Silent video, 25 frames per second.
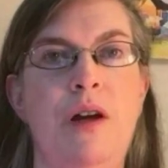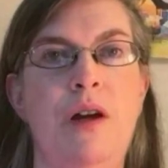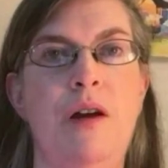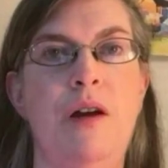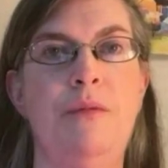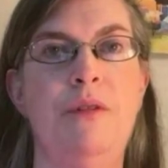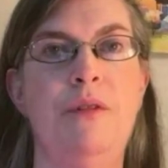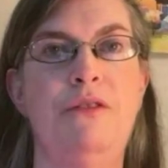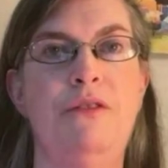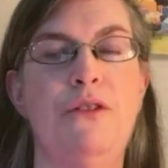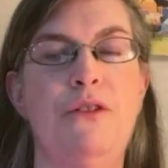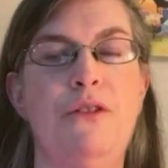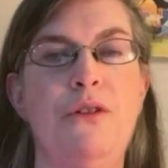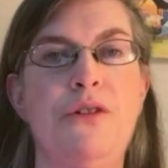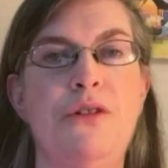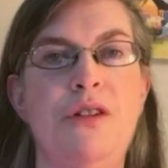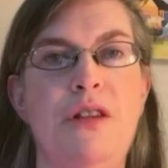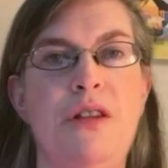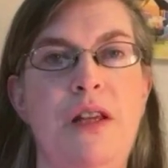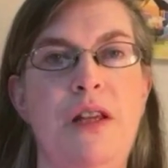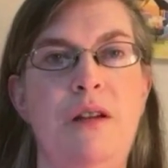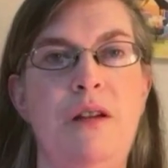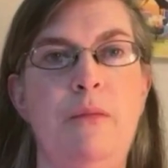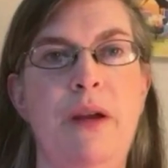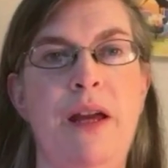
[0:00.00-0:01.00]
The first
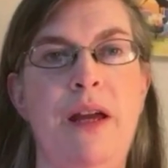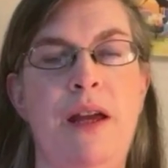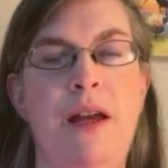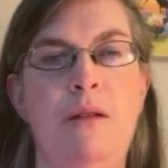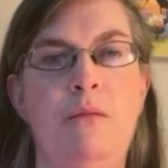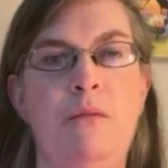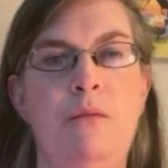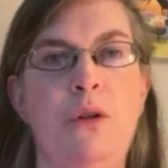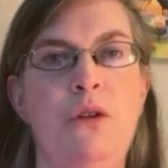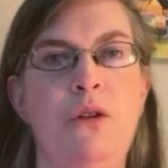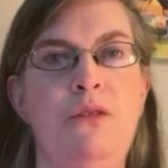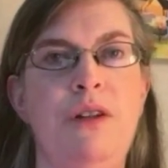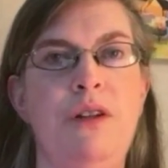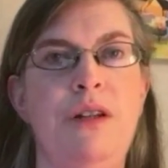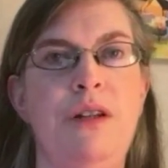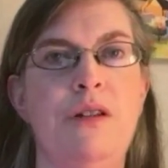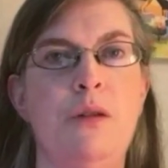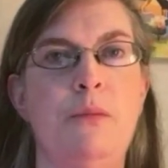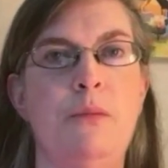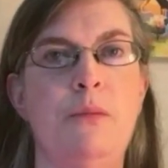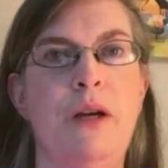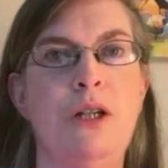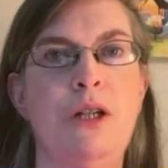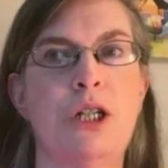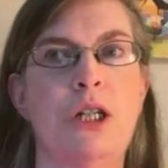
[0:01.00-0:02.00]
Thin Man movie,
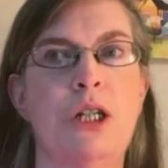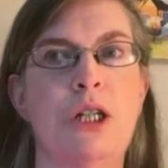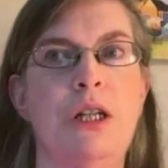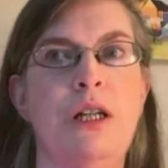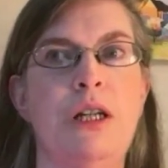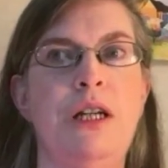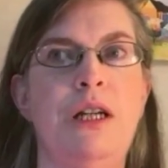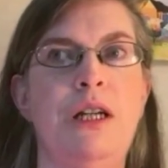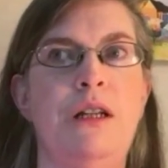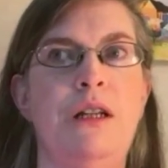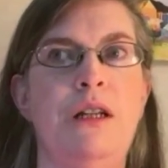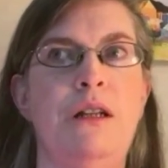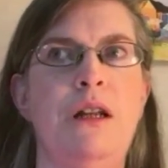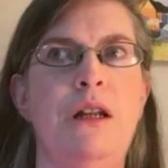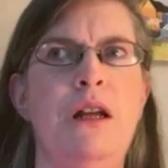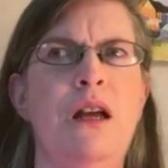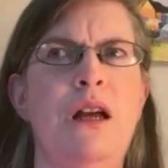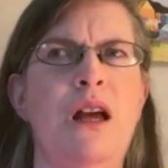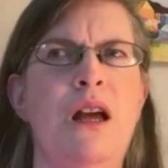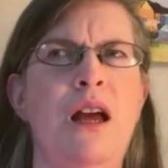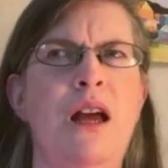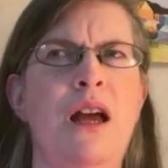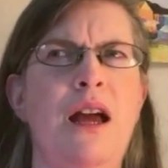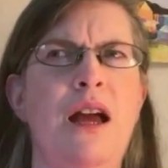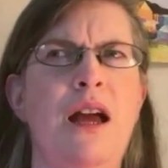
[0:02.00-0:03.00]
especially, and
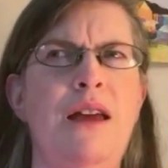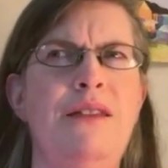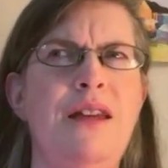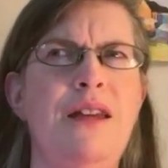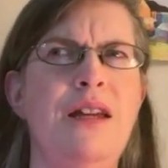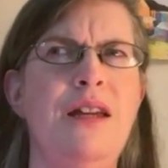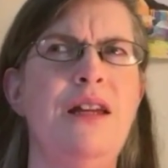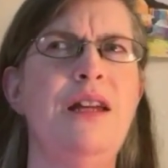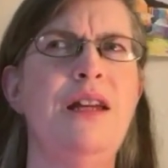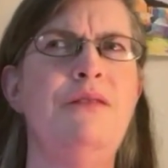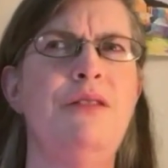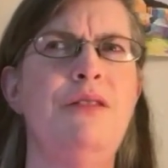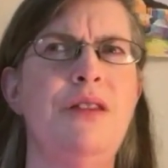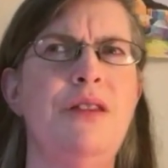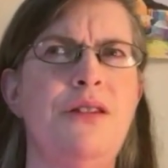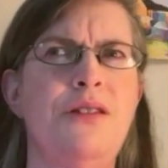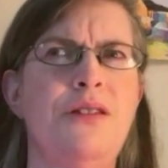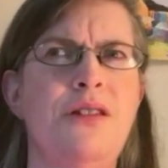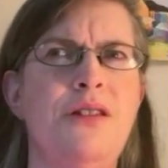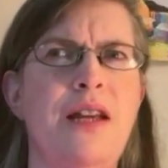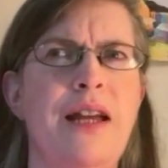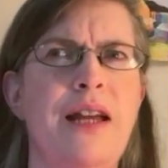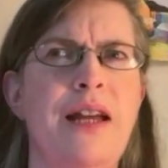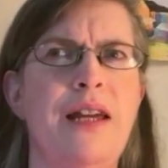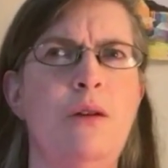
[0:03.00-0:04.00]
I think even the
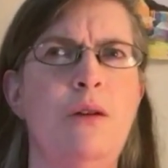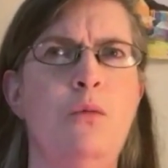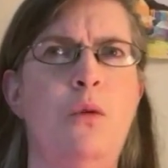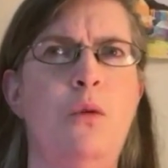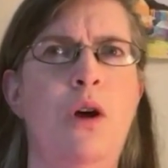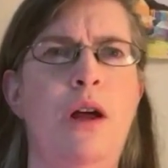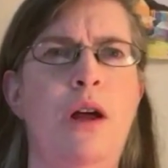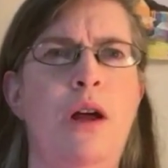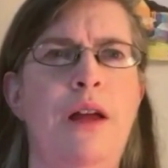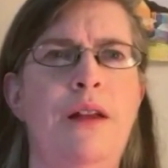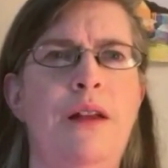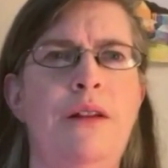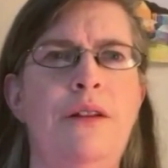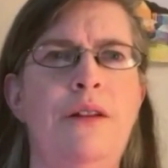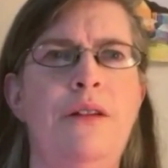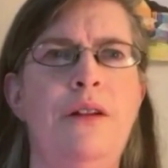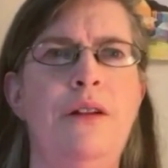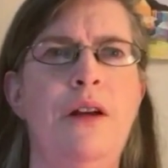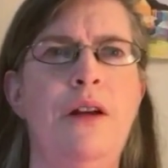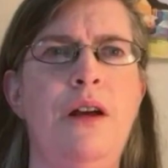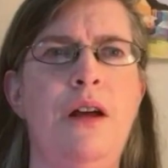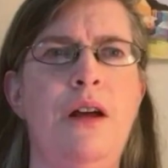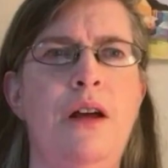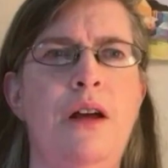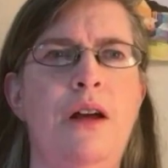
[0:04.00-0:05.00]
second one,
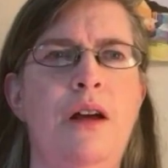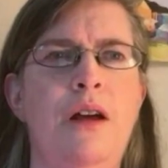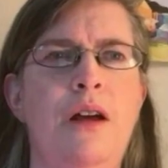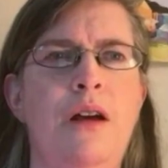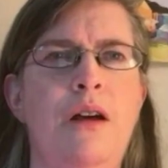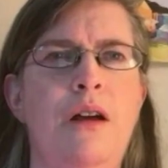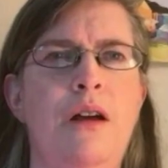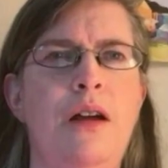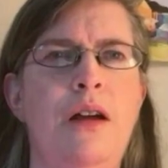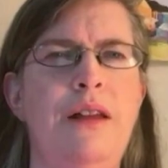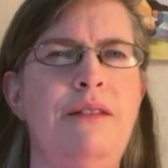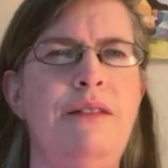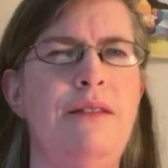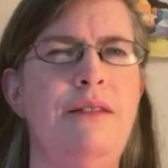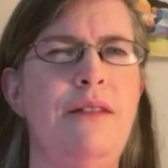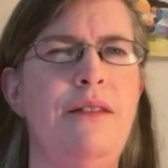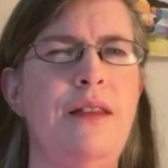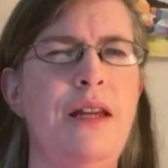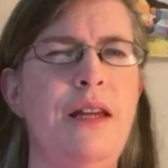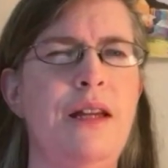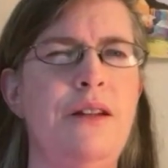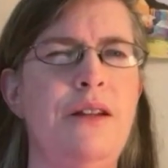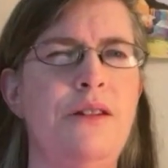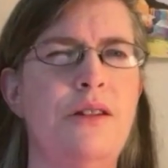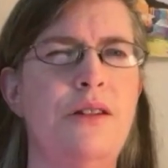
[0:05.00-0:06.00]
I
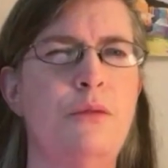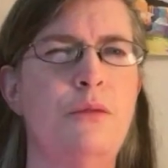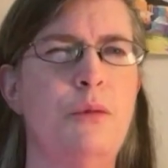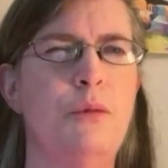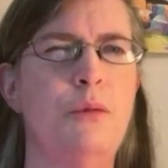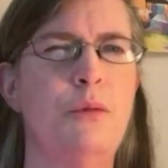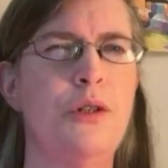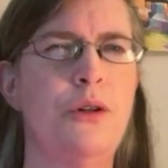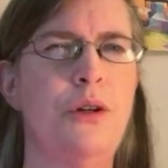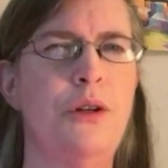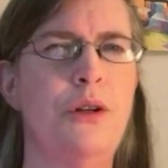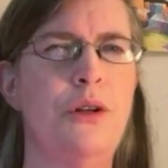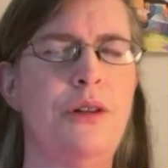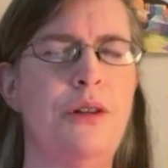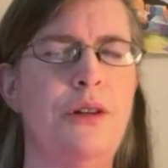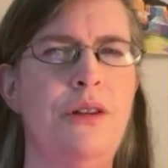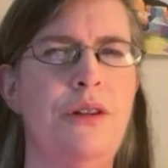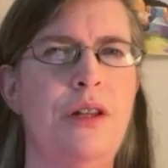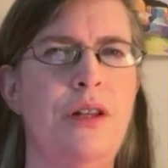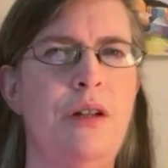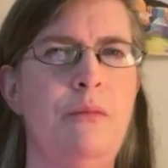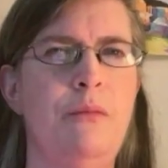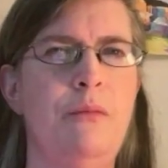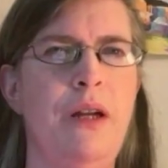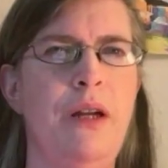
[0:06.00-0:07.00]
think is The Return of the
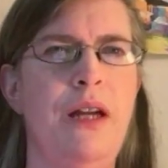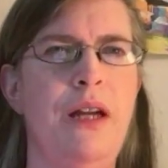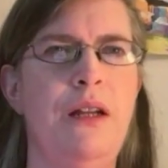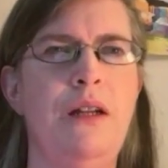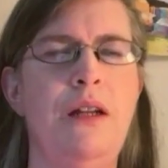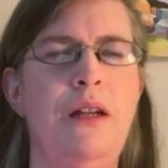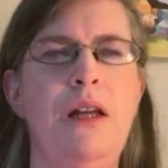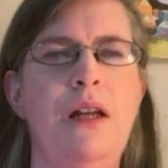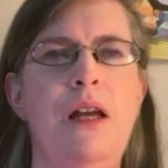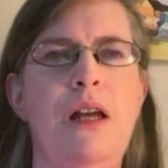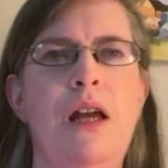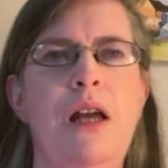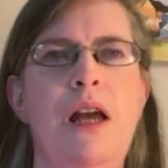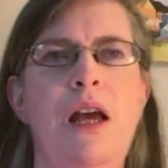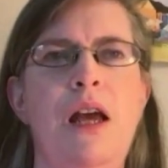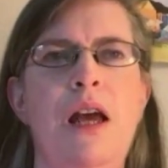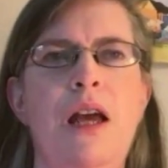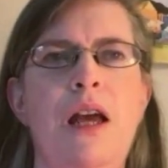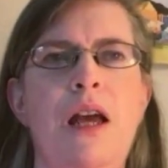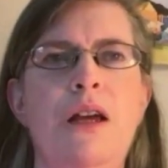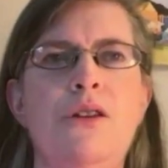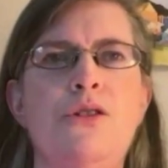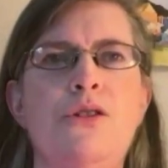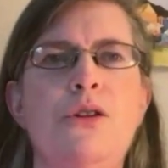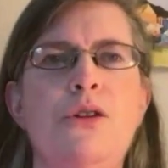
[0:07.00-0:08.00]
Thin Man.
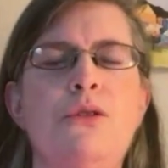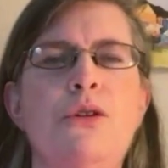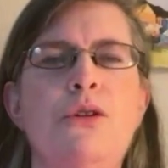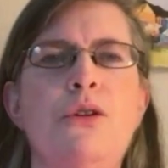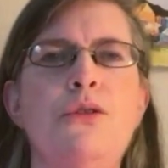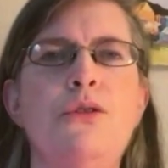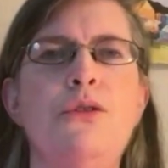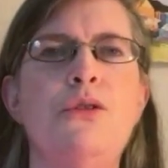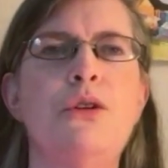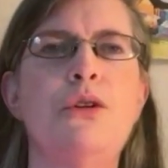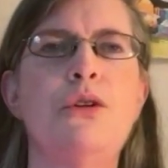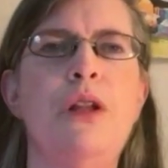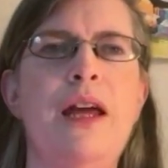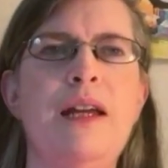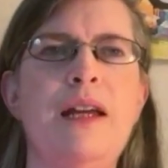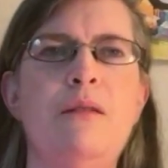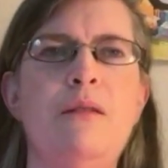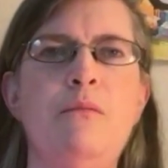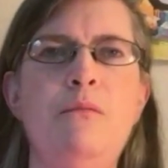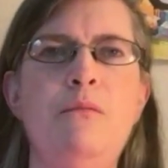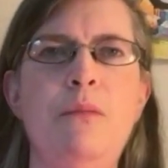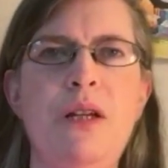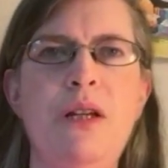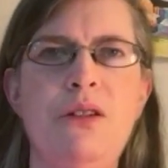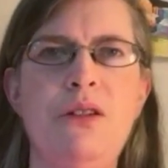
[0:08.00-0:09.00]
So those are like
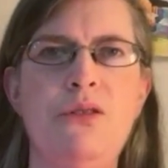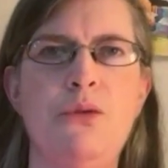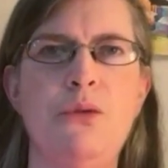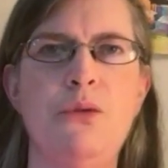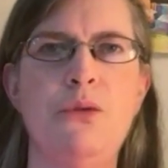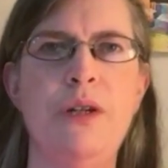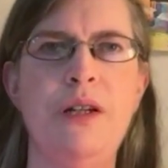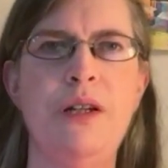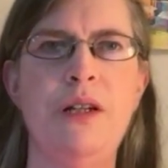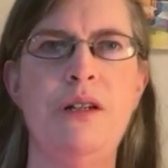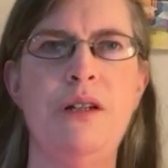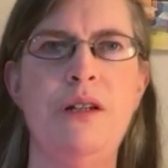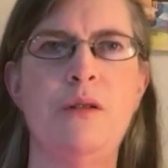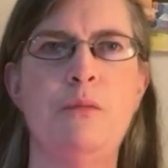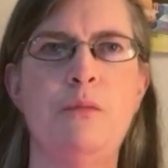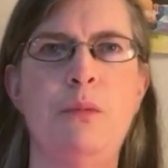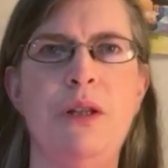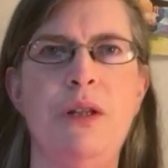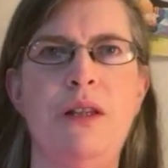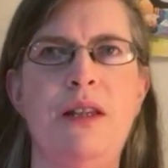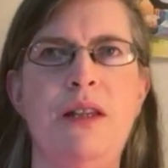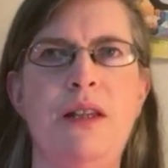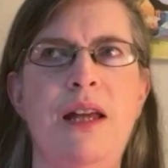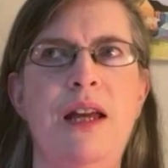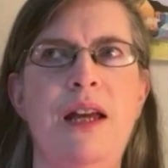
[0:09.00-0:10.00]
mysteries,
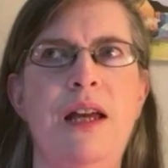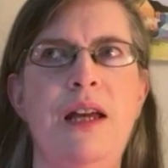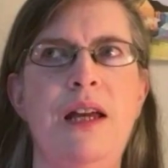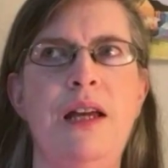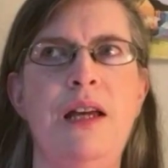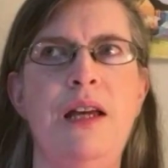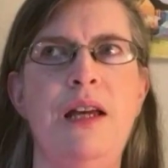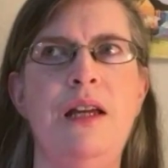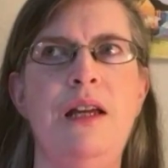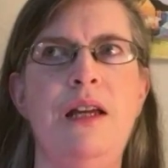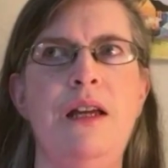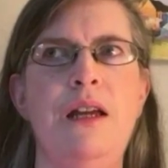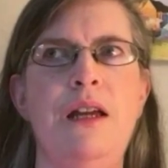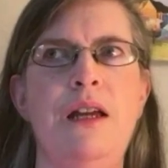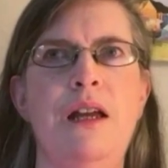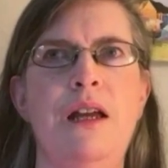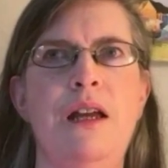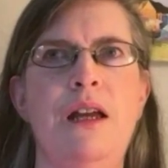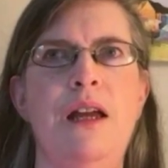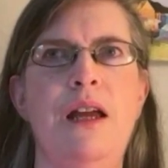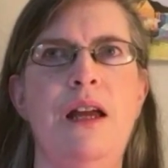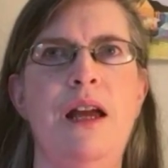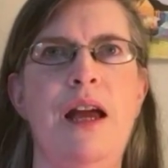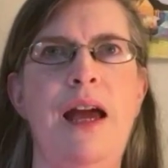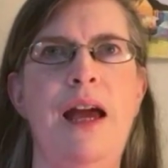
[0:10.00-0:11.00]
but they
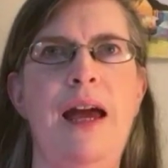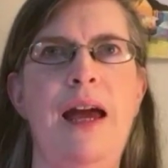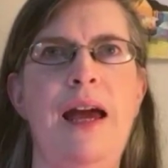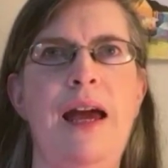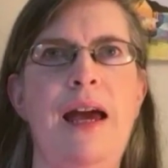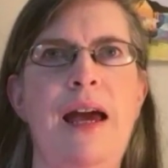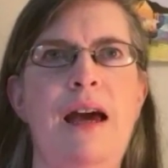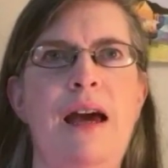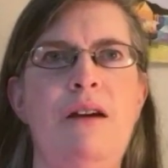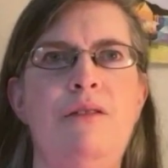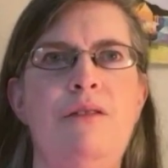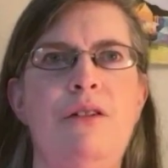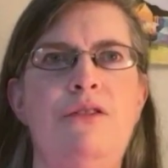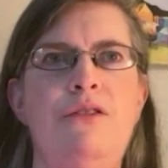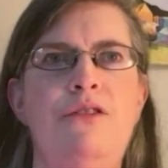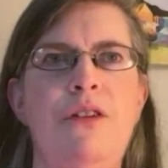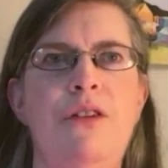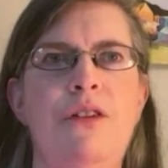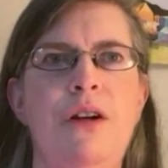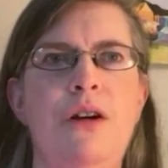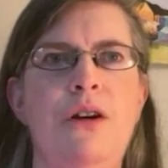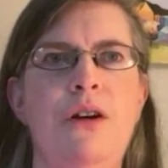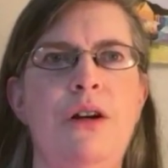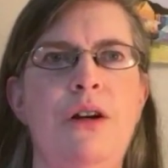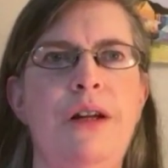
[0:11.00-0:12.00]
have a
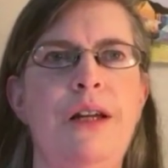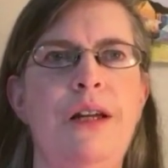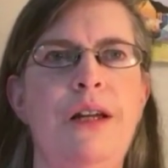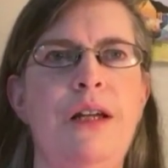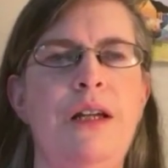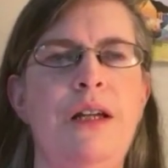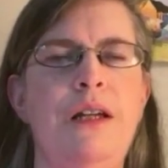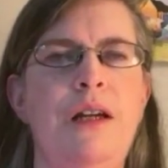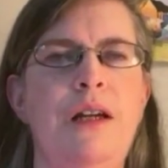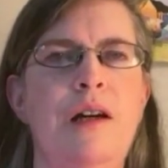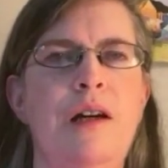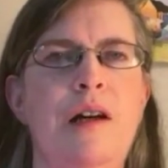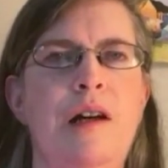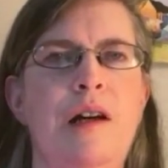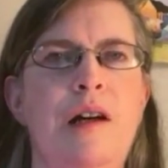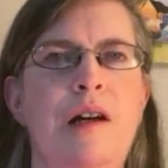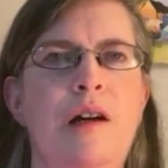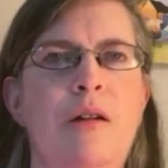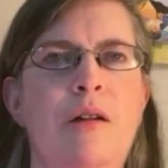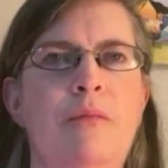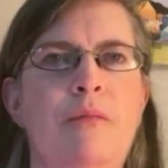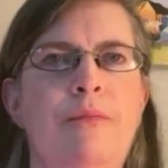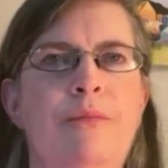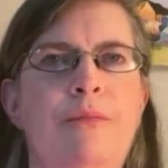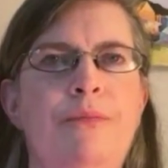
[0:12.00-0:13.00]
very
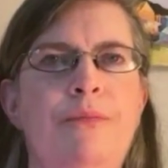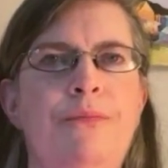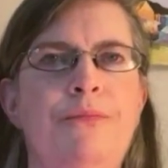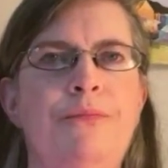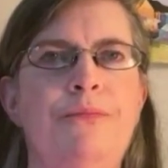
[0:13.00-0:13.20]
kind